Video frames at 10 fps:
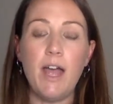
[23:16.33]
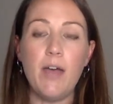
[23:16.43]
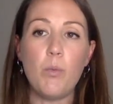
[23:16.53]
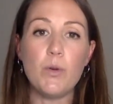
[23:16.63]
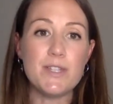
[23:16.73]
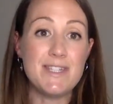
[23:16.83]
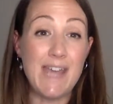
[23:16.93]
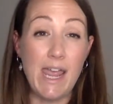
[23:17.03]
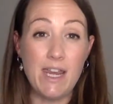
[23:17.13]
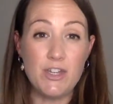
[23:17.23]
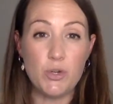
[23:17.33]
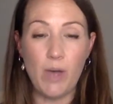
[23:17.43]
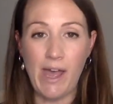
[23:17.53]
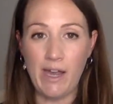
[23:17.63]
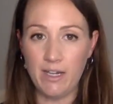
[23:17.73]
uh, what stage you're
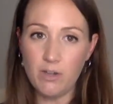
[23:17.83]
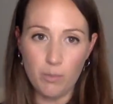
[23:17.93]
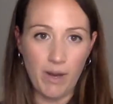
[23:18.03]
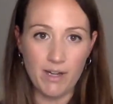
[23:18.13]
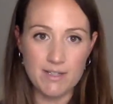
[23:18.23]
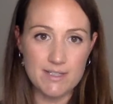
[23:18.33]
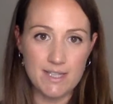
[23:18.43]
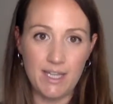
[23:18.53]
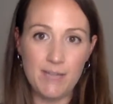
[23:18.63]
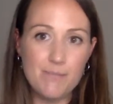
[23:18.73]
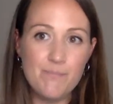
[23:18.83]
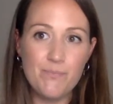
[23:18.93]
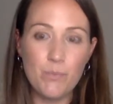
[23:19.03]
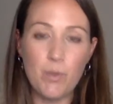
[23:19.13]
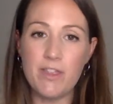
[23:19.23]
at in your pregnancy
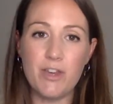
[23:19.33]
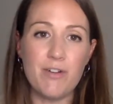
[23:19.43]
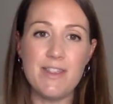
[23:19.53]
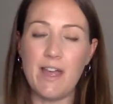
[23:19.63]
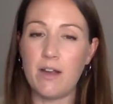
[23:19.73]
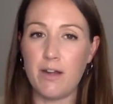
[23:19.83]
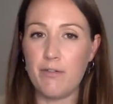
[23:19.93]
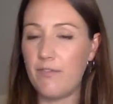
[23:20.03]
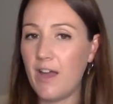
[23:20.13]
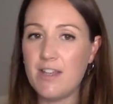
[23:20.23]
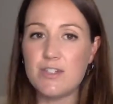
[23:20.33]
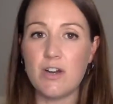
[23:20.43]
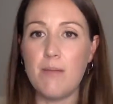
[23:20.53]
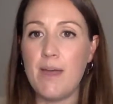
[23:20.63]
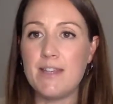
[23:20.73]
whether you're in that kind of first
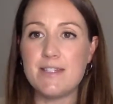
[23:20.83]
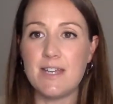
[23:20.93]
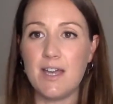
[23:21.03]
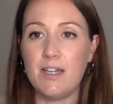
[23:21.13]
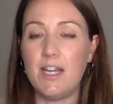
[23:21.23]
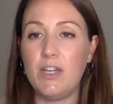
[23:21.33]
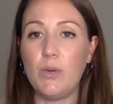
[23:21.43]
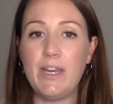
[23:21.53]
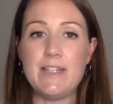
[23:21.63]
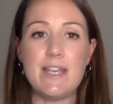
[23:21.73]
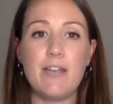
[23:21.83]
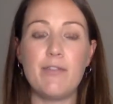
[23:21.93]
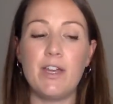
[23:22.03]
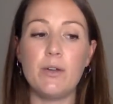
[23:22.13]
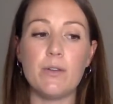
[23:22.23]
trimester and your eating
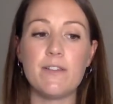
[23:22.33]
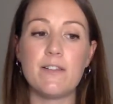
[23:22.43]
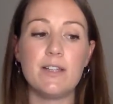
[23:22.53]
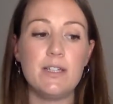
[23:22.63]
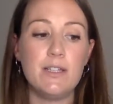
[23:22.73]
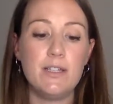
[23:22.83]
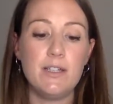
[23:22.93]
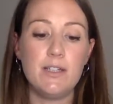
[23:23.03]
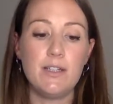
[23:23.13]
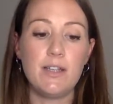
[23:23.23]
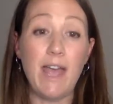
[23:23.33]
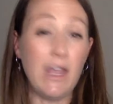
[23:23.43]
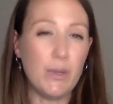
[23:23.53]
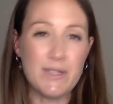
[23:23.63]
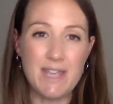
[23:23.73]
feels
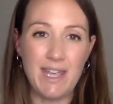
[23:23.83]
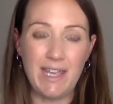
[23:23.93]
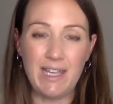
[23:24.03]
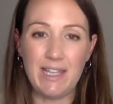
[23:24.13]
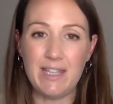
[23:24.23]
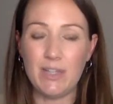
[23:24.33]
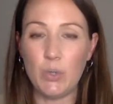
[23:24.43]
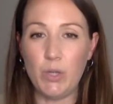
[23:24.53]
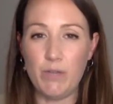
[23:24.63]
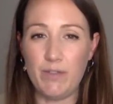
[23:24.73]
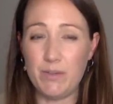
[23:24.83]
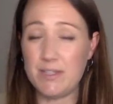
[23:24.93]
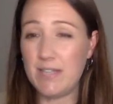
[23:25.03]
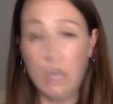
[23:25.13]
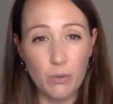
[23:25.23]
chaotic or you feel
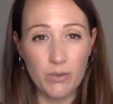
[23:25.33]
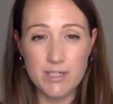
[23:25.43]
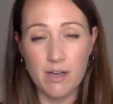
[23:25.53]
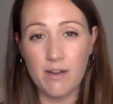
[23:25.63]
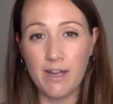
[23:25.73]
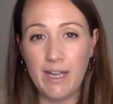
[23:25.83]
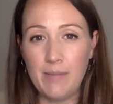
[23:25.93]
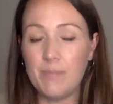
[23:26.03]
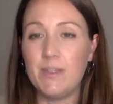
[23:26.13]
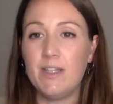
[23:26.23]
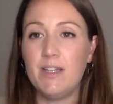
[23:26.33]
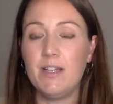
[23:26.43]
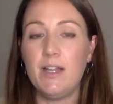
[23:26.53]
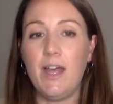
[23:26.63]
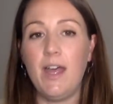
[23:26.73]
sick all the time,
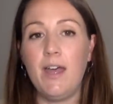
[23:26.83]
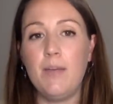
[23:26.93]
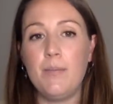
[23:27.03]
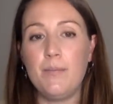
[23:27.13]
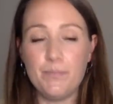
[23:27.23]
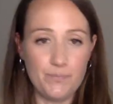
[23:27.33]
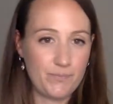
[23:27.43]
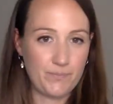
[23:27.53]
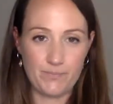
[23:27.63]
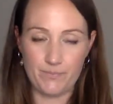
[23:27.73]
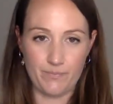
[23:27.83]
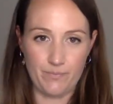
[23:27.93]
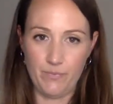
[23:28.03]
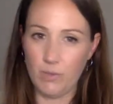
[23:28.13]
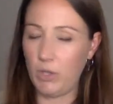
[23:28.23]
um,
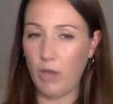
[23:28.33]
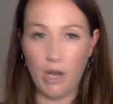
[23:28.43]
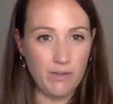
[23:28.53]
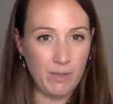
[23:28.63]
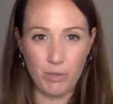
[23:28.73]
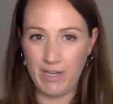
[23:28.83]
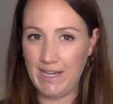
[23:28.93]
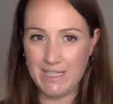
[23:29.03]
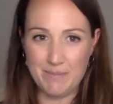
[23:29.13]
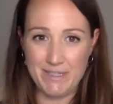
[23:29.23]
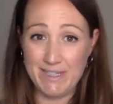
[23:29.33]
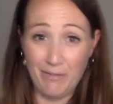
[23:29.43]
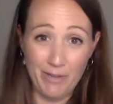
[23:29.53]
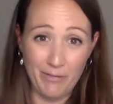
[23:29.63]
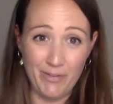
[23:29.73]
or you only want to eat
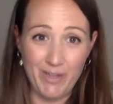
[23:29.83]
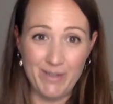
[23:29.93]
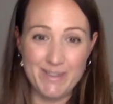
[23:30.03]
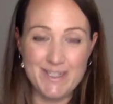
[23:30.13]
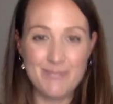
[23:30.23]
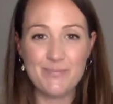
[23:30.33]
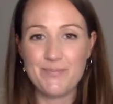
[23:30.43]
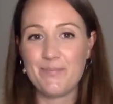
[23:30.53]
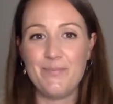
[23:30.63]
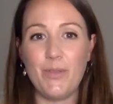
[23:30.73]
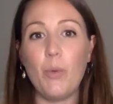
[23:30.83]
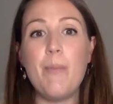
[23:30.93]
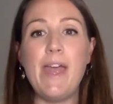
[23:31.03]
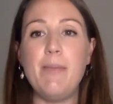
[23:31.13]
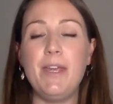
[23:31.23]
specific foods, or
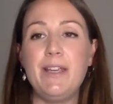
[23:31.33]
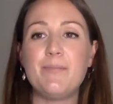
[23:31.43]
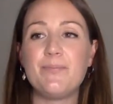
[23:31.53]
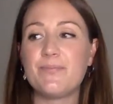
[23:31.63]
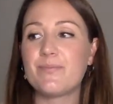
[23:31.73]
maybe